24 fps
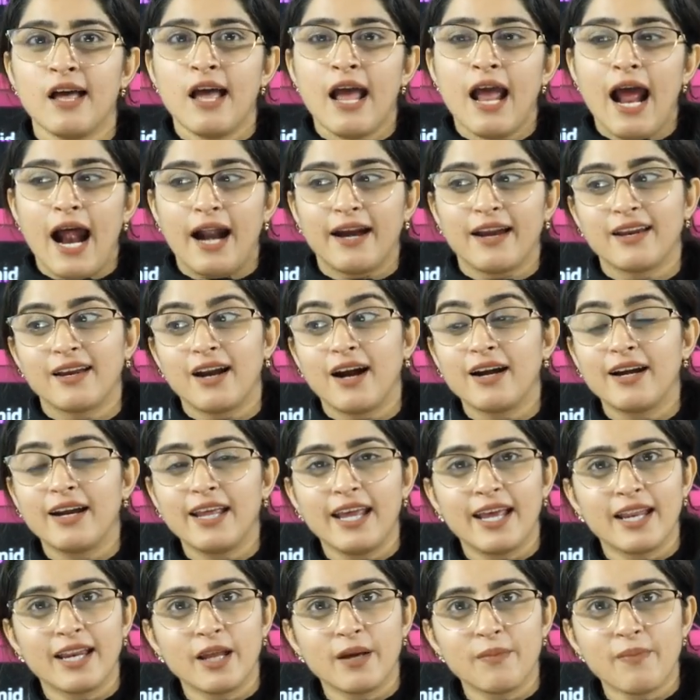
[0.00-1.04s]
And in our
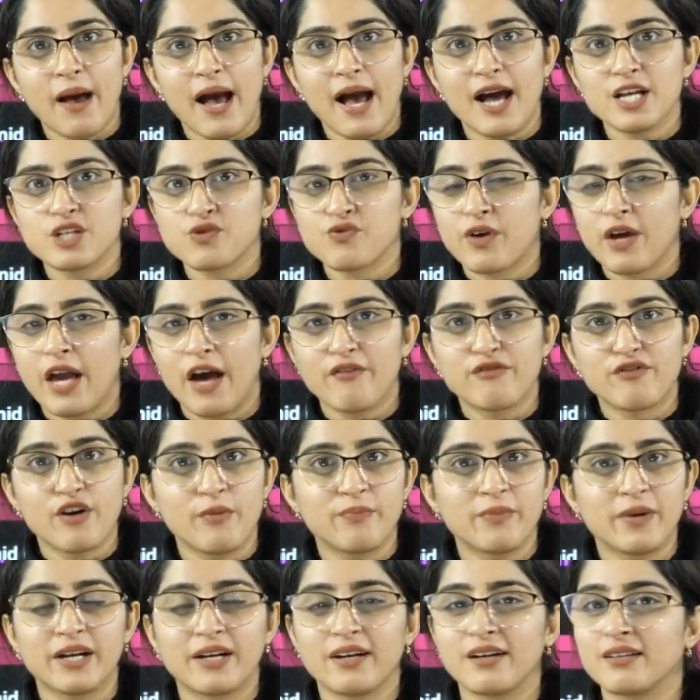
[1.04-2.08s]
DNA batch, we have
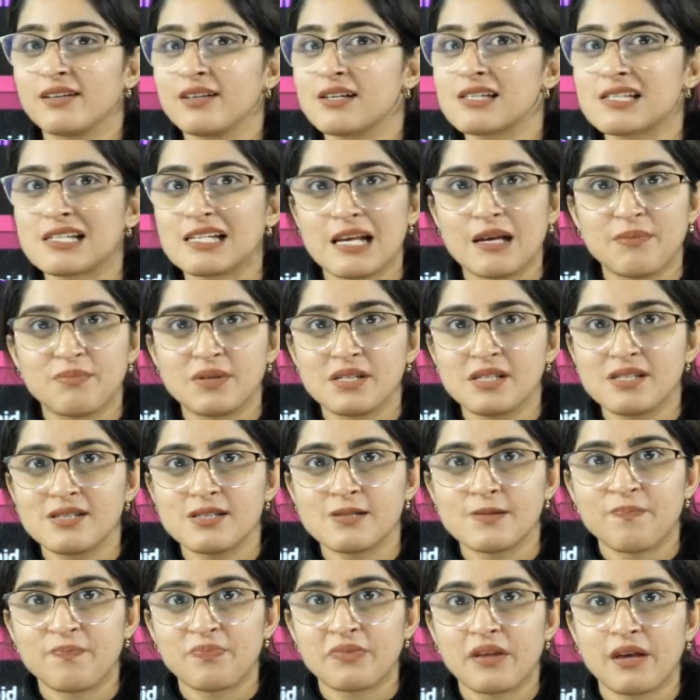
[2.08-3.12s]
completed the syllabus,
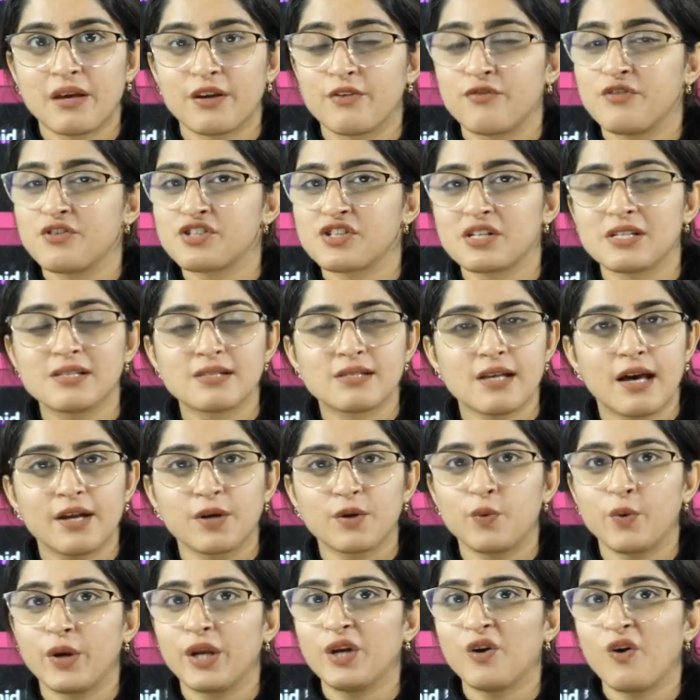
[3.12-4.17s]
revisions are
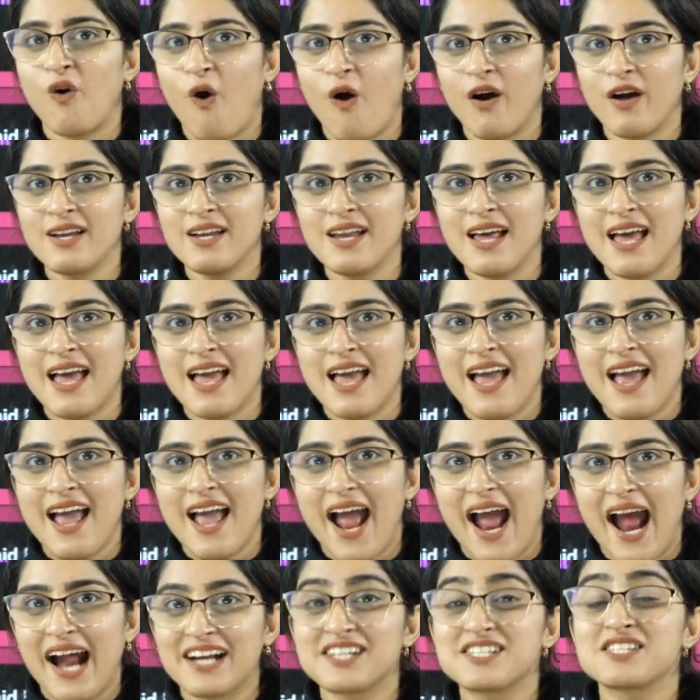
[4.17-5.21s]
going on,
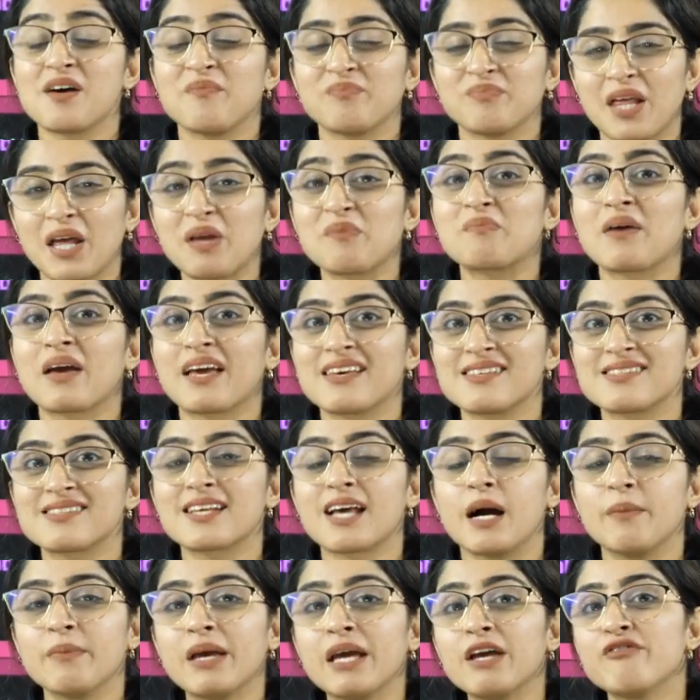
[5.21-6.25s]
and something big is
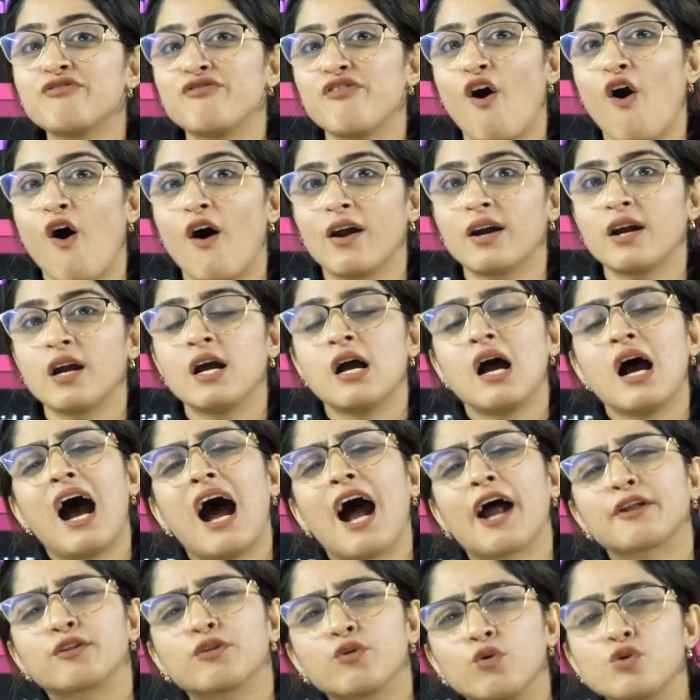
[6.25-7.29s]
coming for
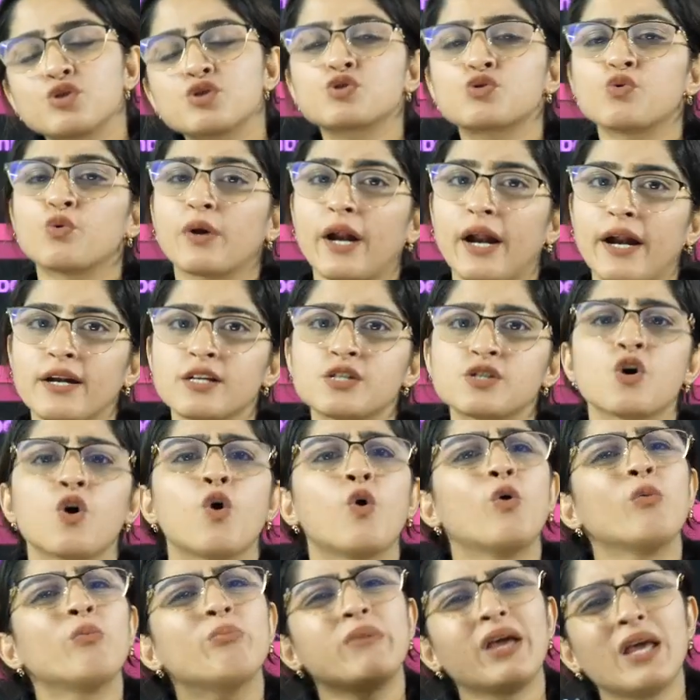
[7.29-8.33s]
are those students
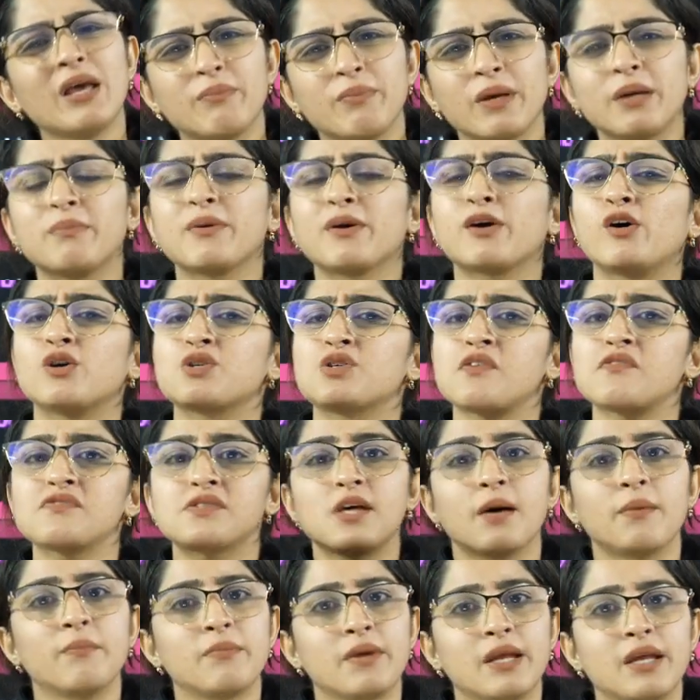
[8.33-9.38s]
who maybe because of
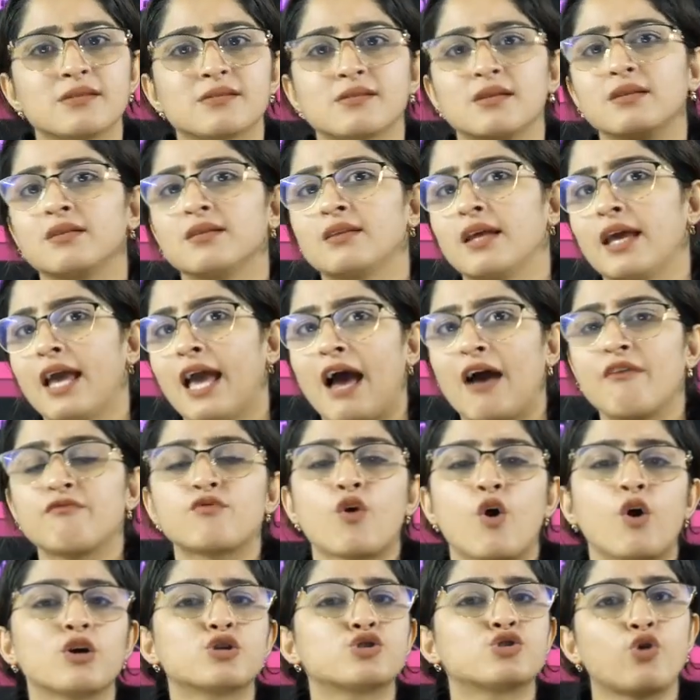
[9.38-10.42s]
some reason they have
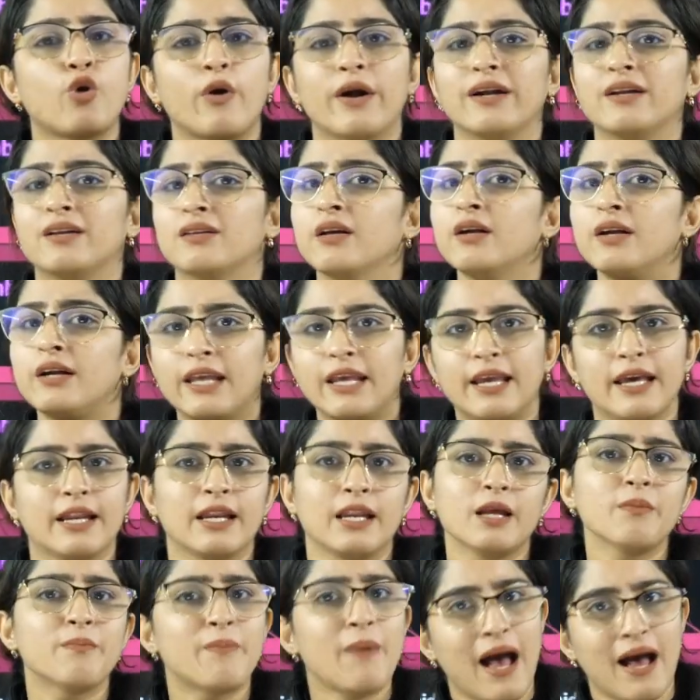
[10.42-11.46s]
not joined the
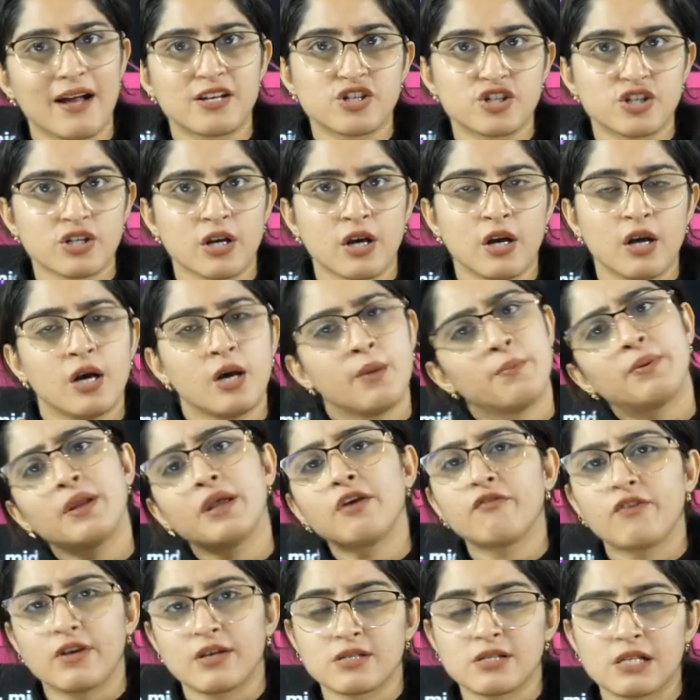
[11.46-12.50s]
DNA batch
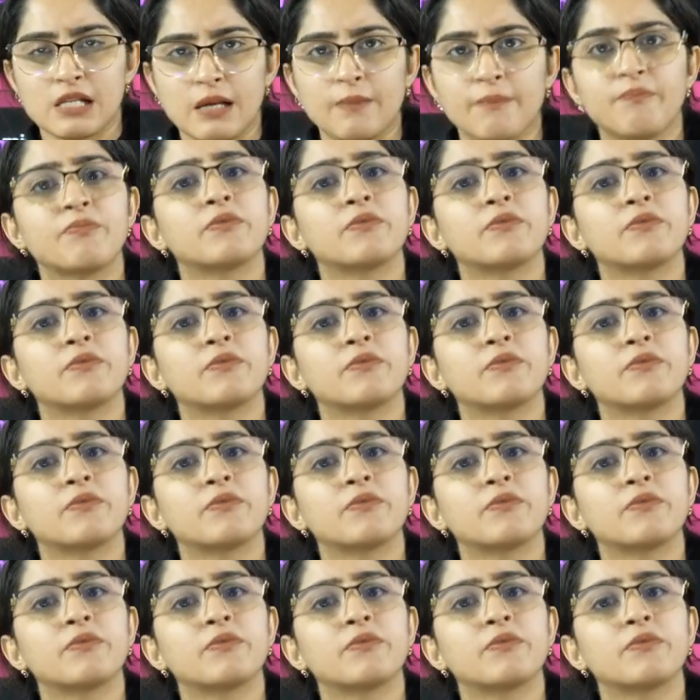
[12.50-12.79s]
previously.